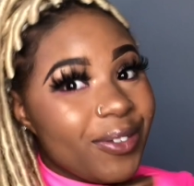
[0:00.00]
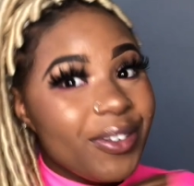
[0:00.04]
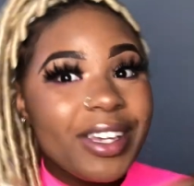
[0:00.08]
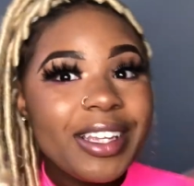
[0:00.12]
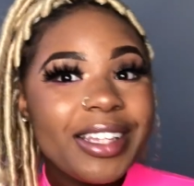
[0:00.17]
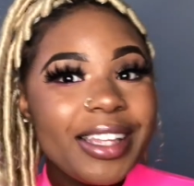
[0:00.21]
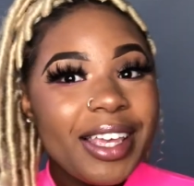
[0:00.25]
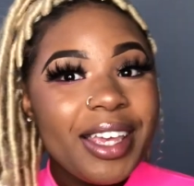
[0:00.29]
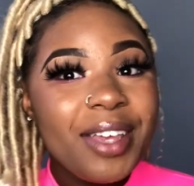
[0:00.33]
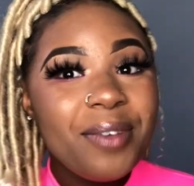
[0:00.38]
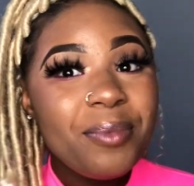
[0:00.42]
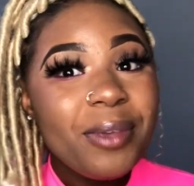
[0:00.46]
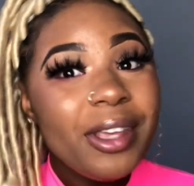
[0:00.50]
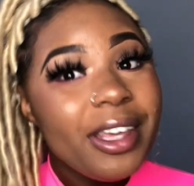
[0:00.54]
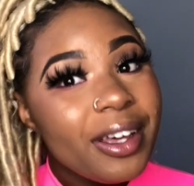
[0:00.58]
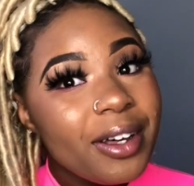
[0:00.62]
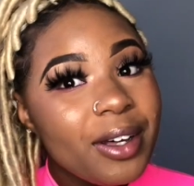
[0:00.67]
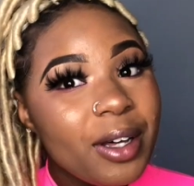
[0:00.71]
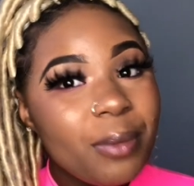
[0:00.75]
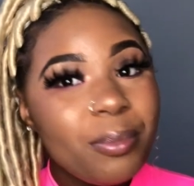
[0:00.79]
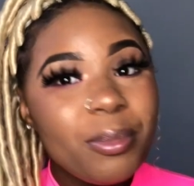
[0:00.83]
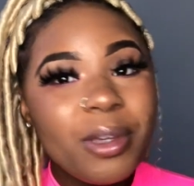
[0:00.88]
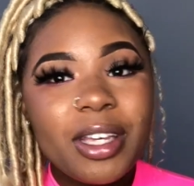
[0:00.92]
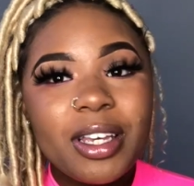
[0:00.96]
forget to hit me
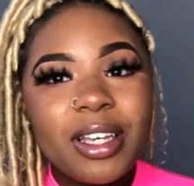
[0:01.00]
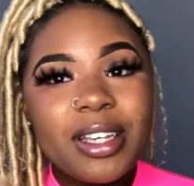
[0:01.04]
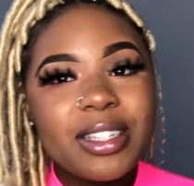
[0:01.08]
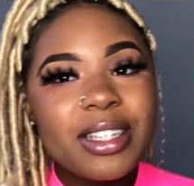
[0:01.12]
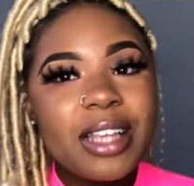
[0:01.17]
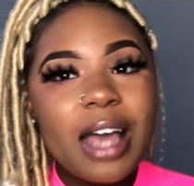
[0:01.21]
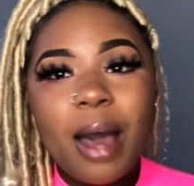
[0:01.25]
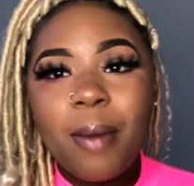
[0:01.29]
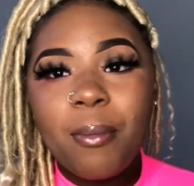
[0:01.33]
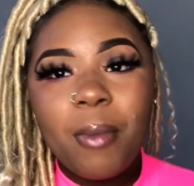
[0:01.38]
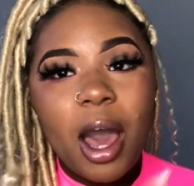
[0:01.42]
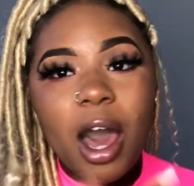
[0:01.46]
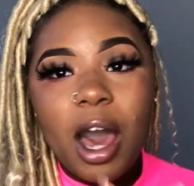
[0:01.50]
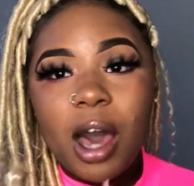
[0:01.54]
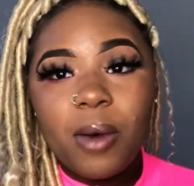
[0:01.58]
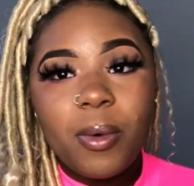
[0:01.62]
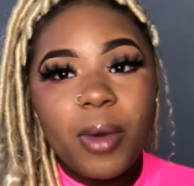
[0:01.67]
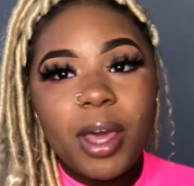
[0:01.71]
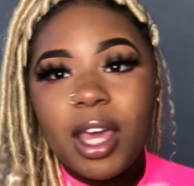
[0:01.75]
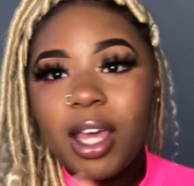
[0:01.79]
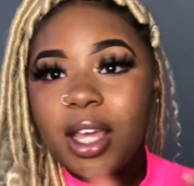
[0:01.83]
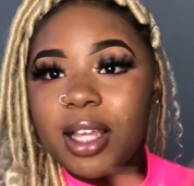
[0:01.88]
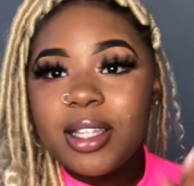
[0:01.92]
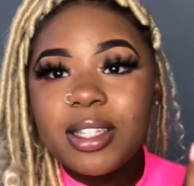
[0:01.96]
up, because I'm
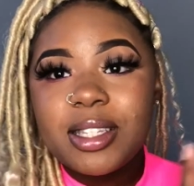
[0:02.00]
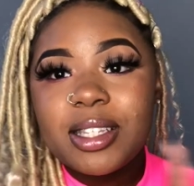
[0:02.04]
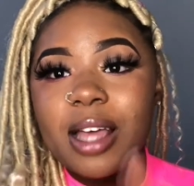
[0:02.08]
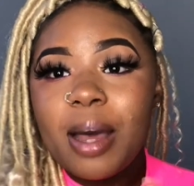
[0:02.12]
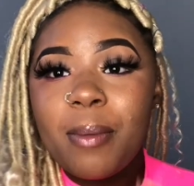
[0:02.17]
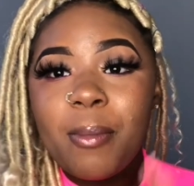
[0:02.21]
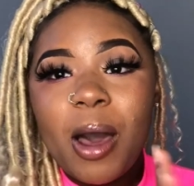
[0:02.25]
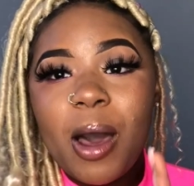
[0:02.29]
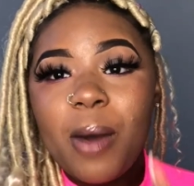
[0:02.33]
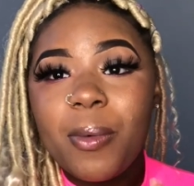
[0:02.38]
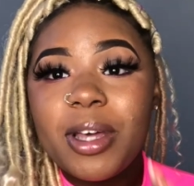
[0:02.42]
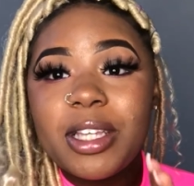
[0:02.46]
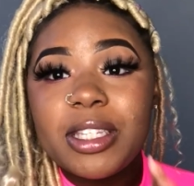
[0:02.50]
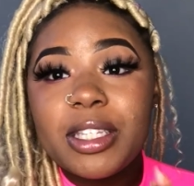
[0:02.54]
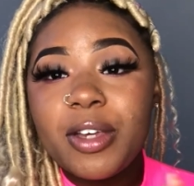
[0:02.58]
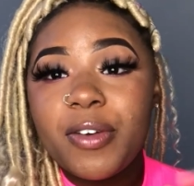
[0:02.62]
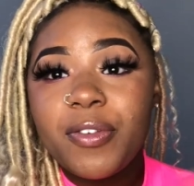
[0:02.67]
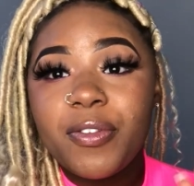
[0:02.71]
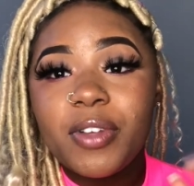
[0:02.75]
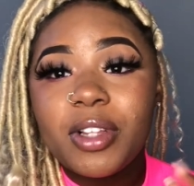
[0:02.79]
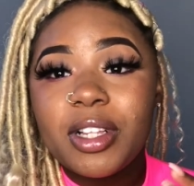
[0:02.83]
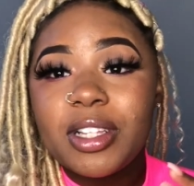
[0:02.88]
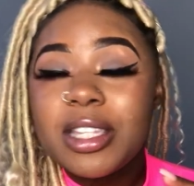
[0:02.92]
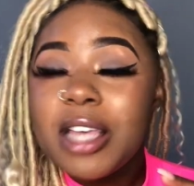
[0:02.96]
always here
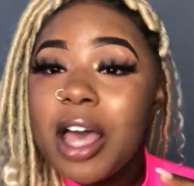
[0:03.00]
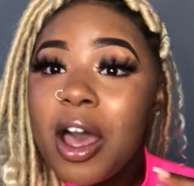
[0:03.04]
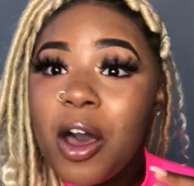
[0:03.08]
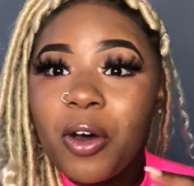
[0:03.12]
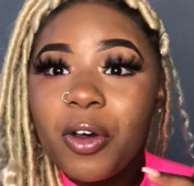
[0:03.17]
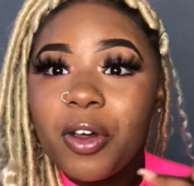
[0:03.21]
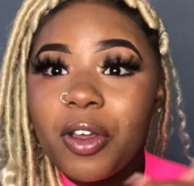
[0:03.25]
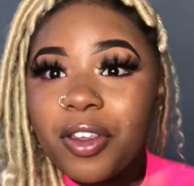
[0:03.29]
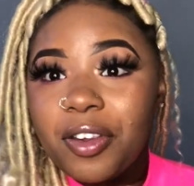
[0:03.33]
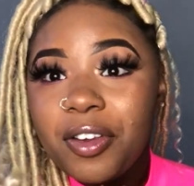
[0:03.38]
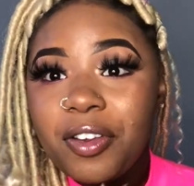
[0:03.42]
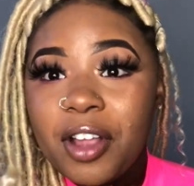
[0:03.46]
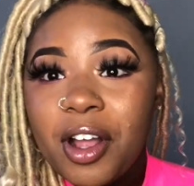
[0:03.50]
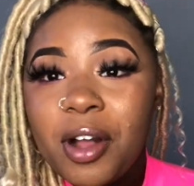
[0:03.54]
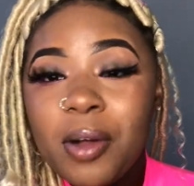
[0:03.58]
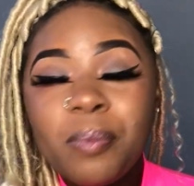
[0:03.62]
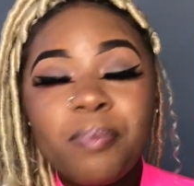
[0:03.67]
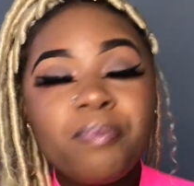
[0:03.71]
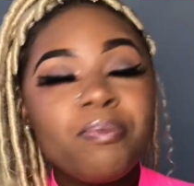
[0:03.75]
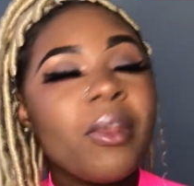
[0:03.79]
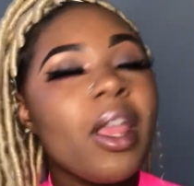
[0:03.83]
for the talk, you know?